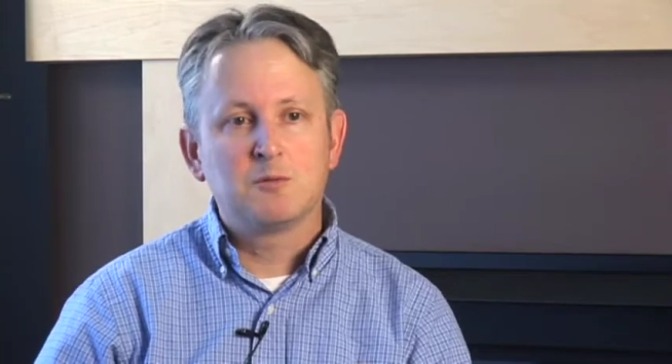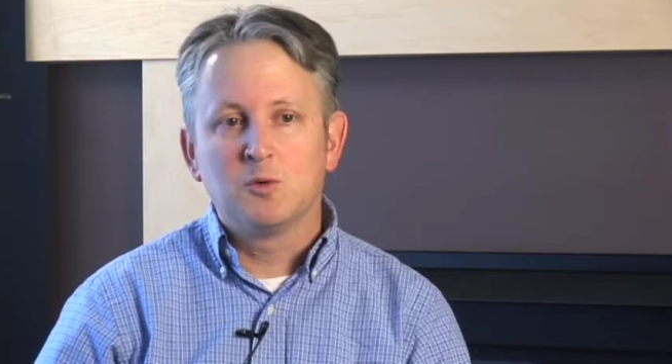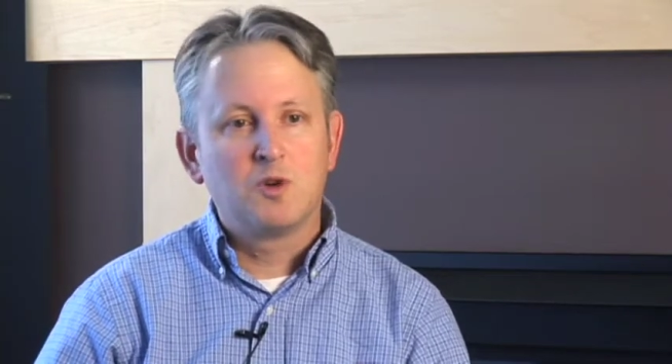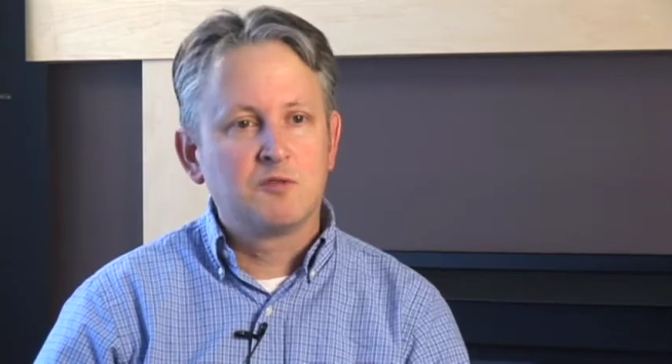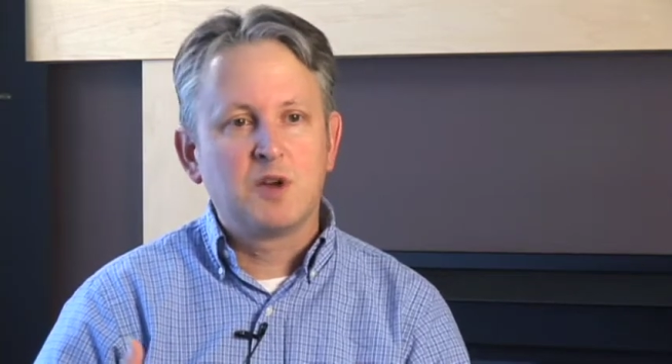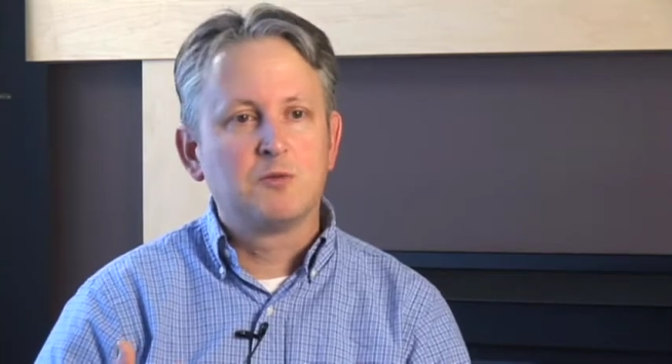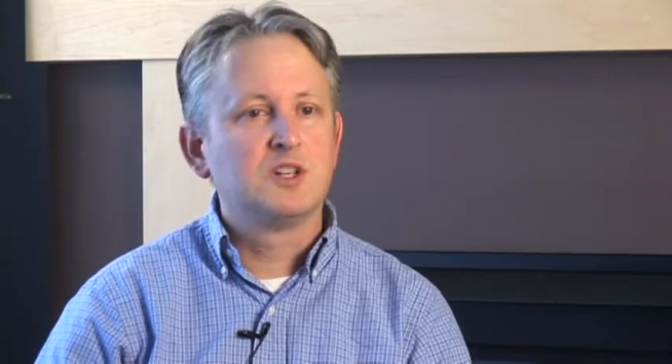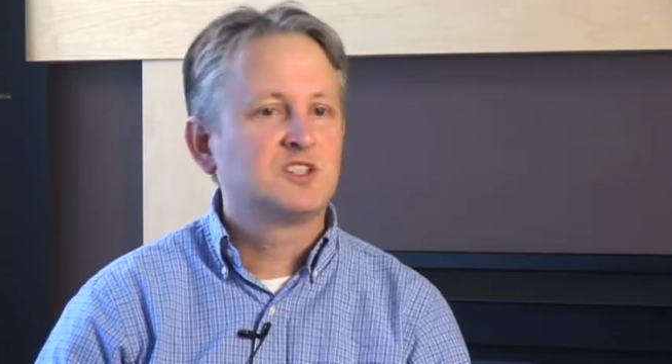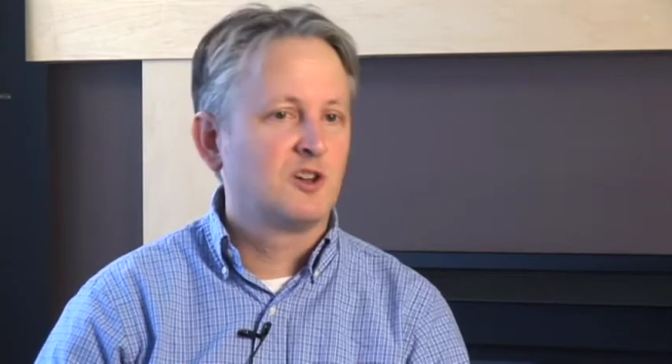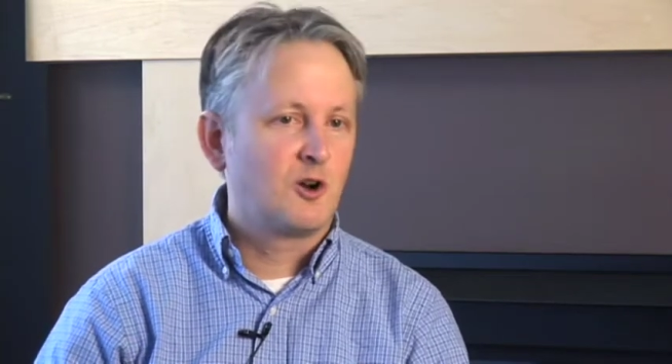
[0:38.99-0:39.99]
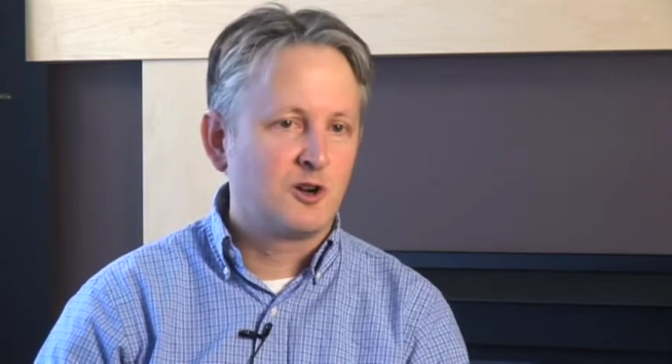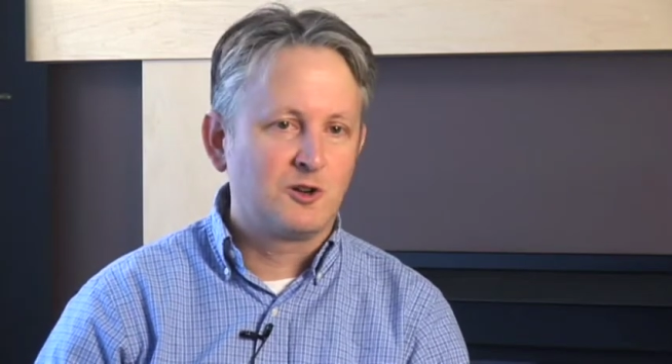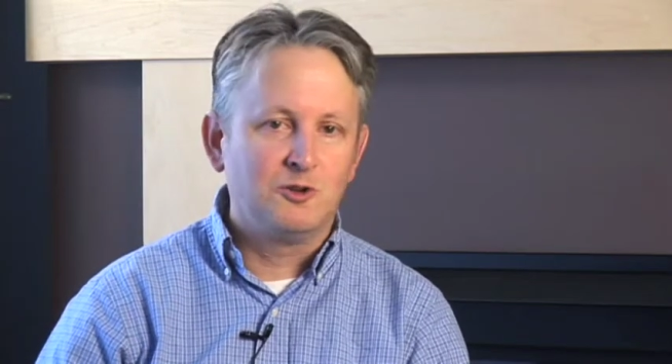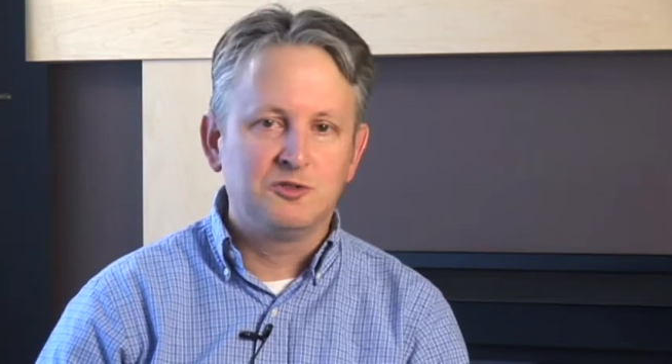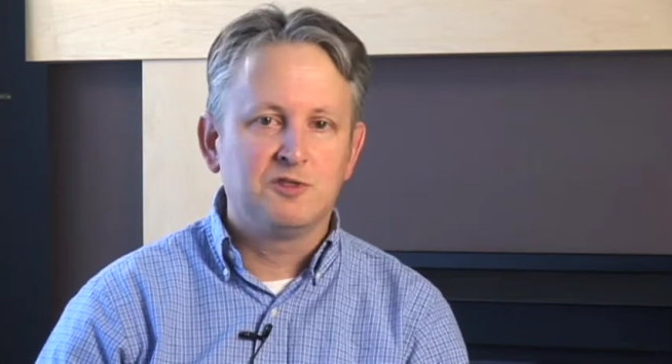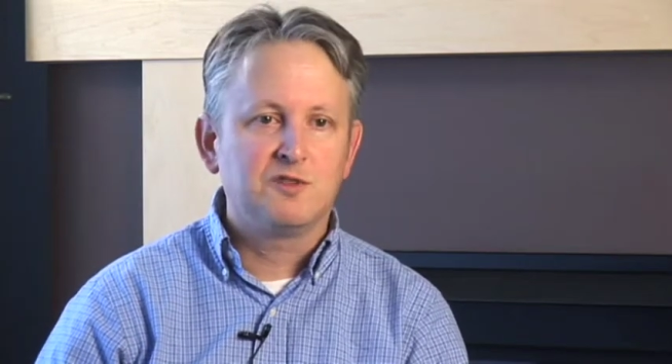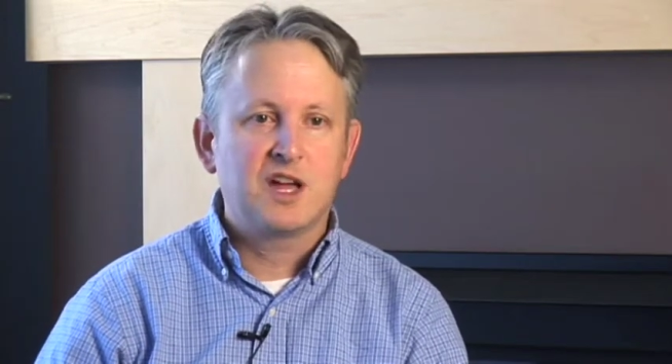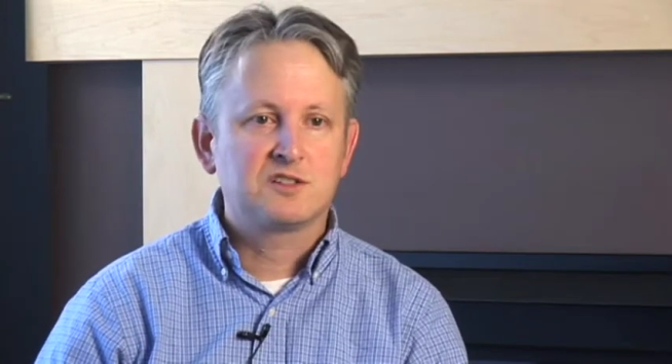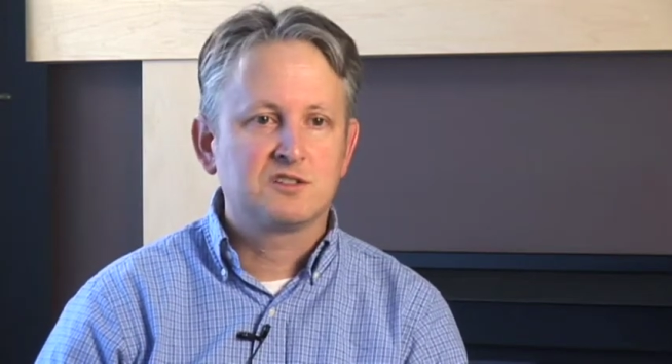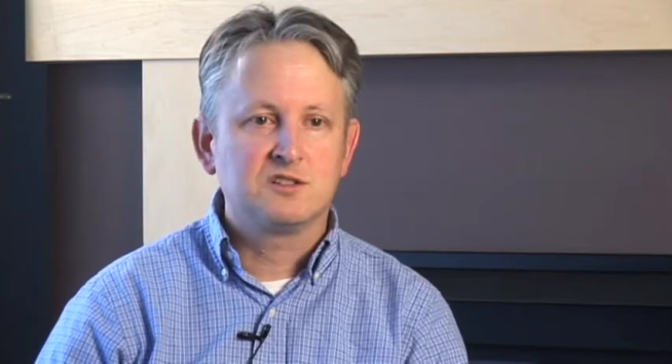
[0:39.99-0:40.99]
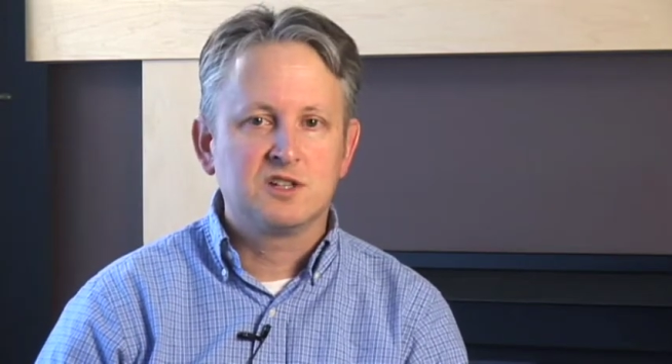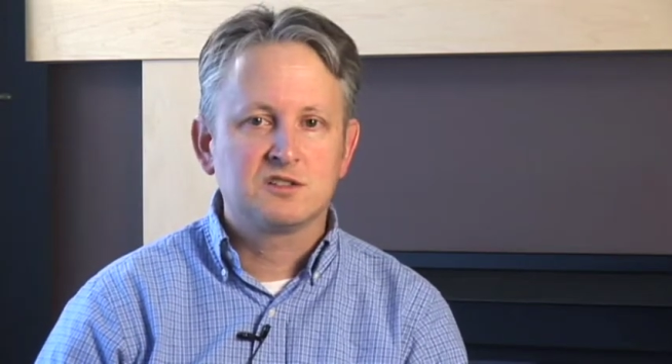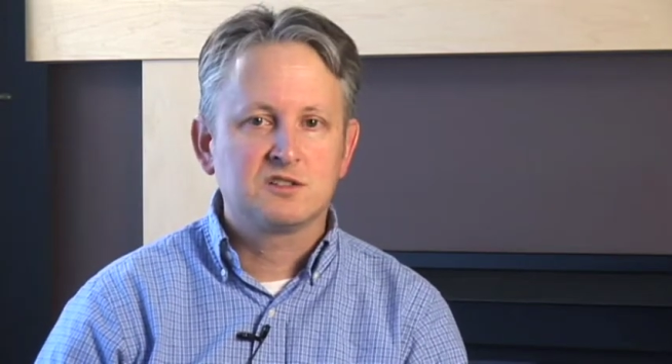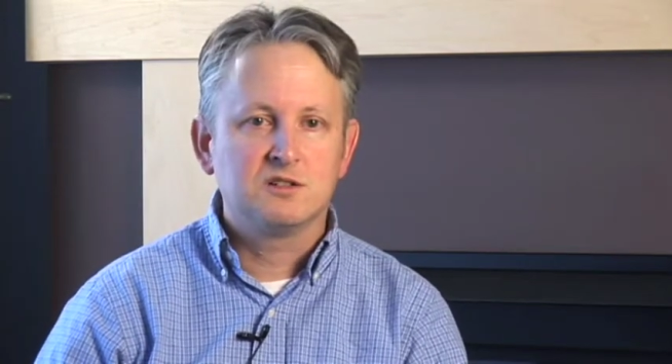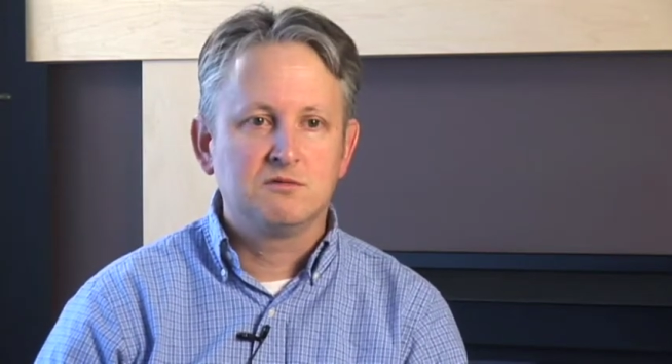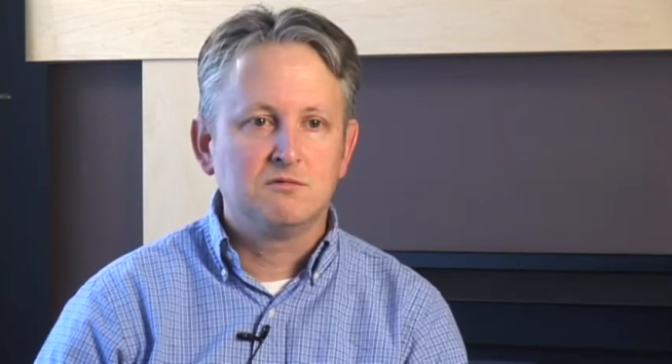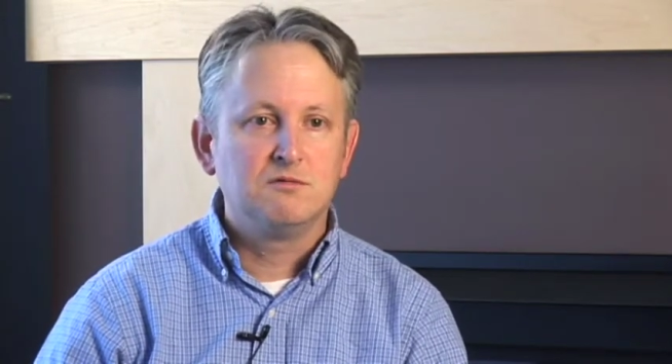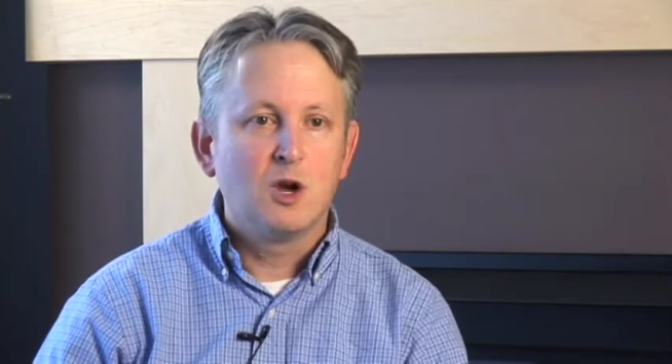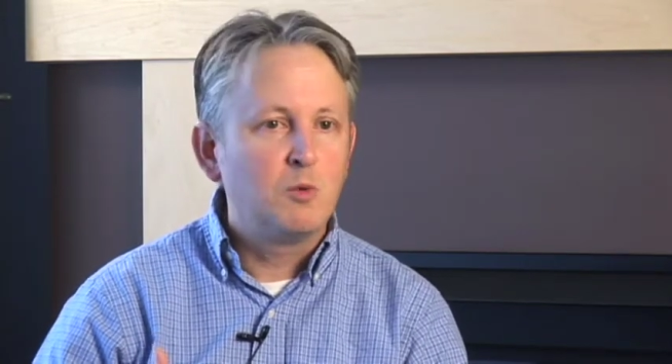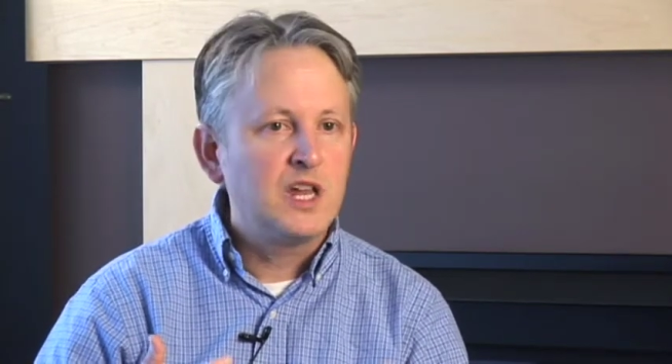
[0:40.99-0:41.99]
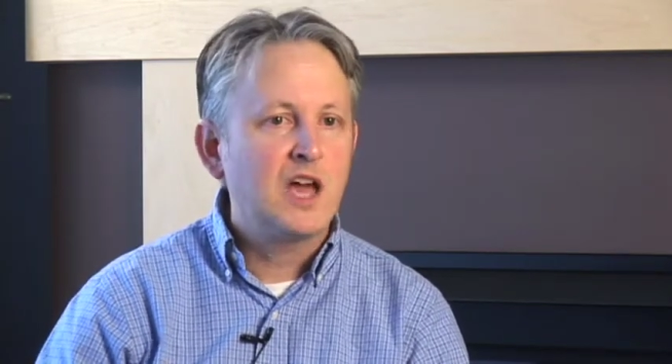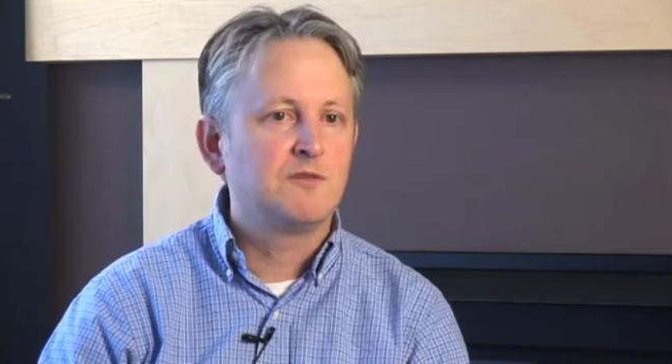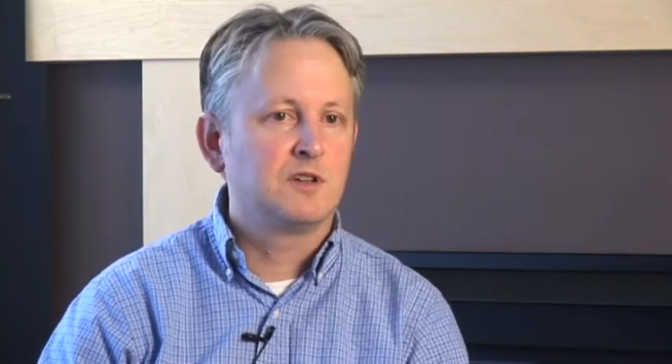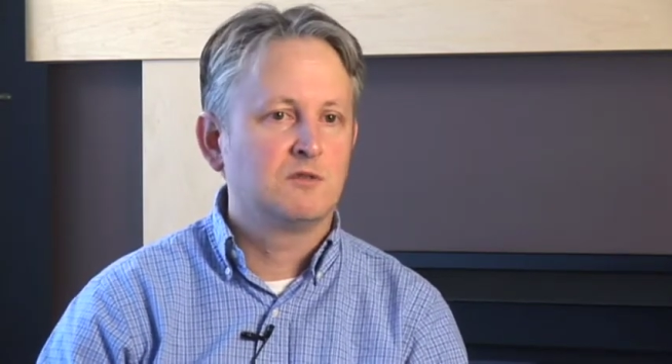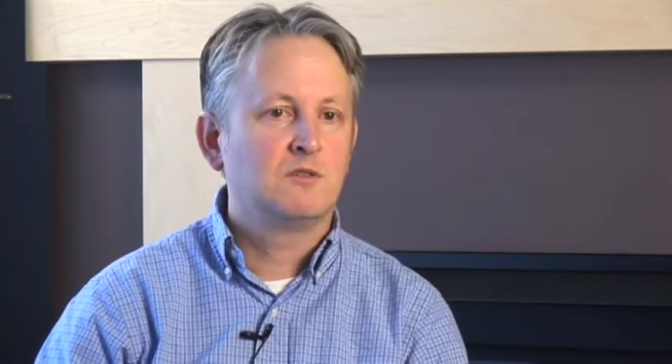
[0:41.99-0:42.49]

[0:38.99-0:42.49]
But one of my recent articles, in fact, suggests that no, we haven't.